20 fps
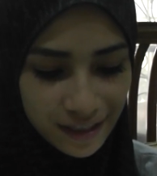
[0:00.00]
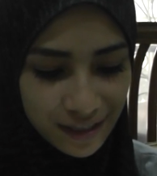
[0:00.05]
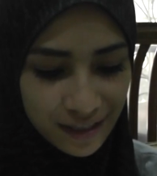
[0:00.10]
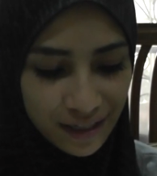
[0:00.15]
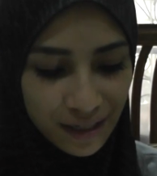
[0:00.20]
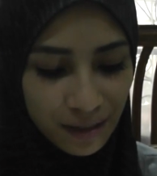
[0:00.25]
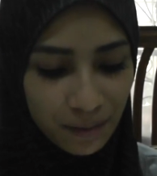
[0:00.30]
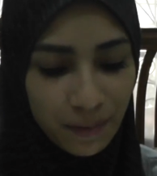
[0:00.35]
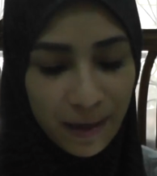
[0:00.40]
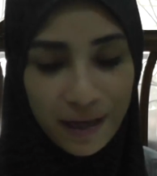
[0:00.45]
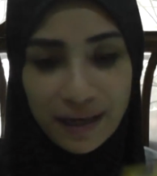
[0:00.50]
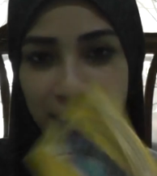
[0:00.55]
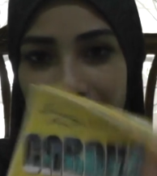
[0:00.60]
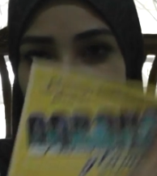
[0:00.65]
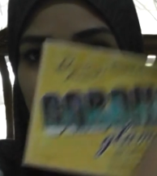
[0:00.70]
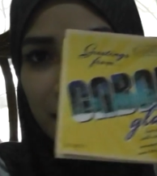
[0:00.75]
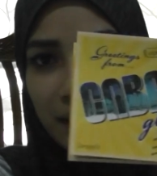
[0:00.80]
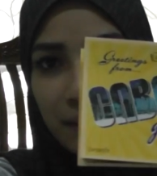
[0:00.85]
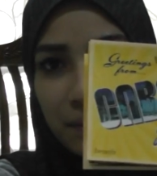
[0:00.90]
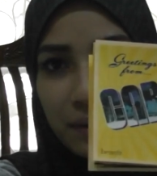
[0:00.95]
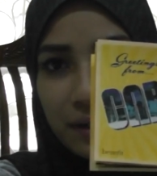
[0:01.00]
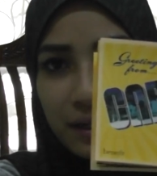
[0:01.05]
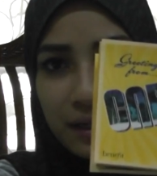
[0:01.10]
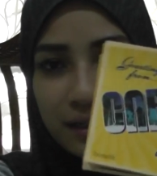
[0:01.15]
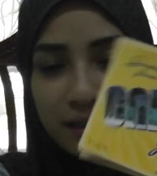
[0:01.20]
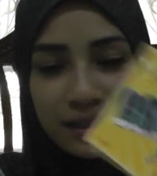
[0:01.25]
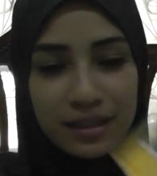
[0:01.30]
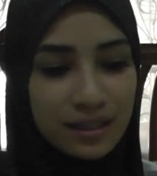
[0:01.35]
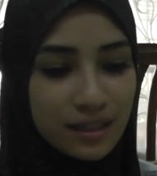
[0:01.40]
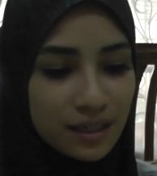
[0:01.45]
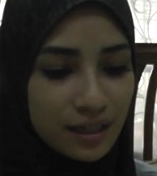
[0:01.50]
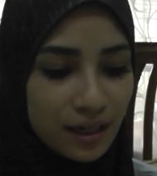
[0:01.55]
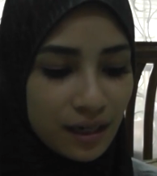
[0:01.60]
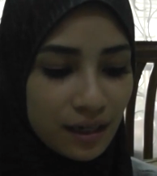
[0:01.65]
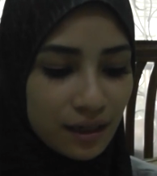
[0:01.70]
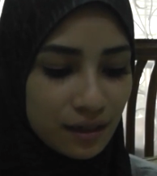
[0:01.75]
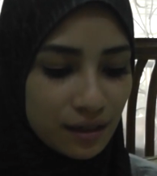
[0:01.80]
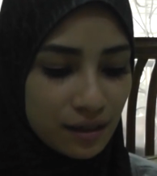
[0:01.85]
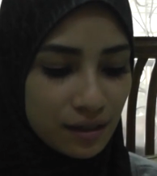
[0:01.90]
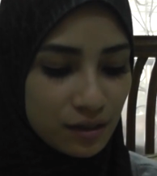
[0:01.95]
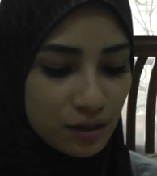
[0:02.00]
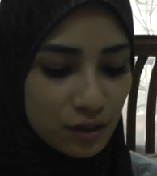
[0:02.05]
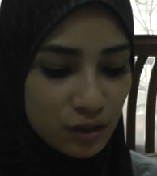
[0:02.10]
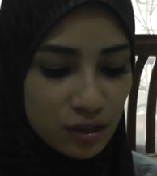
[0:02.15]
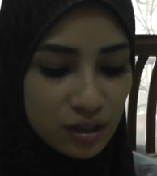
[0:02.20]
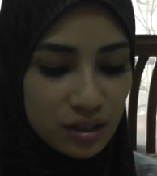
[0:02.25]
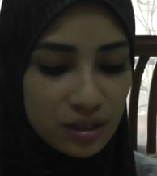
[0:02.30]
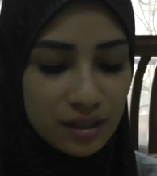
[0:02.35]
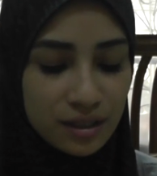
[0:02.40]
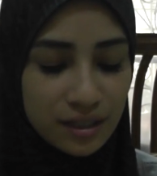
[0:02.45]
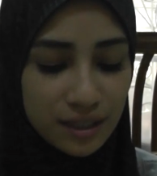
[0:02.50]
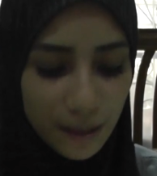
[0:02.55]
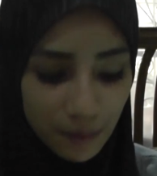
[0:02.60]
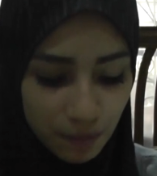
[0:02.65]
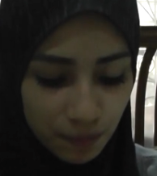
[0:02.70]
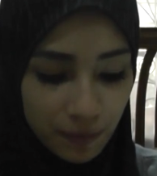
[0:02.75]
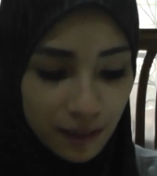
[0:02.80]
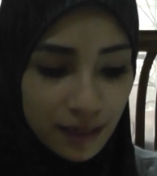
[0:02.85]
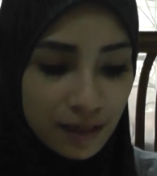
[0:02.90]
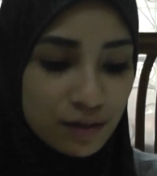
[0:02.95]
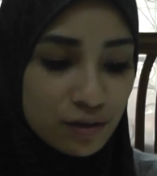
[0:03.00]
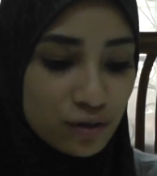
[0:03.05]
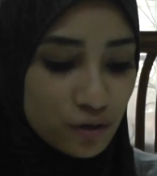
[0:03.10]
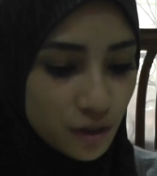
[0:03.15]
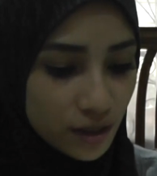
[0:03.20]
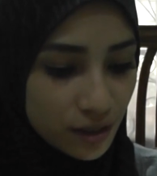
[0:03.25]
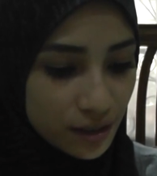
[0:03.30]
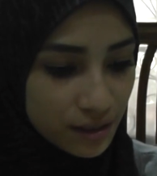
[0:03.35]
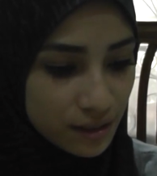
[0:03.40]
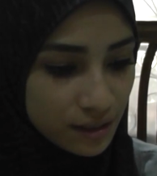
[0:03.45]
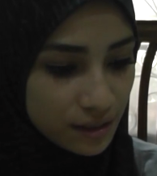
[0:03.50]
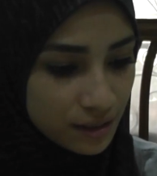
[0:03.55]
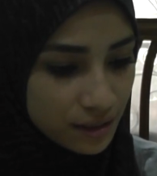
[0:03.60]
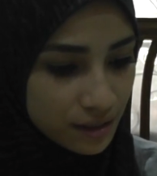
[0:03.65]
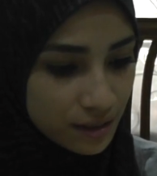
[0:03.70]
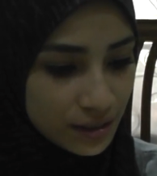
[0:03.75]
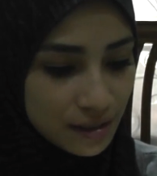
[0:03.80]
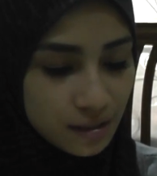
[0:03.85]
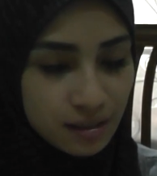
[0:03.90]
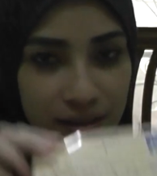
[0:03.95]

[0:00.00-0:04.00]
the Cabana Glama ticket tip and tricks.